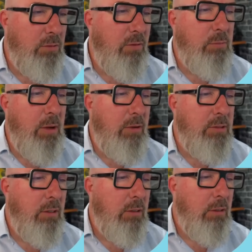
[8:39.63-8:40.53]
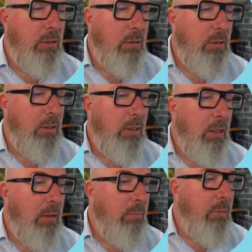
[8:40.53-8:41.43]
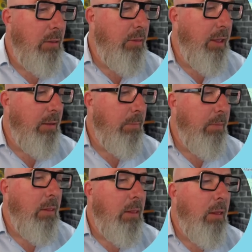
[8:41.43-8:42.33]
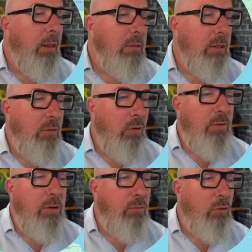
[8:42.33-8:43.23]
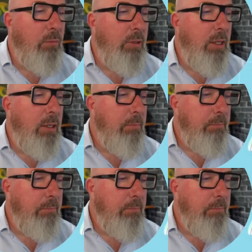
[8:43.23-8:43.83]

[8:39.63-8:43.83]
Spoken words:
as far as Paris. About there. So, north end of Normandy.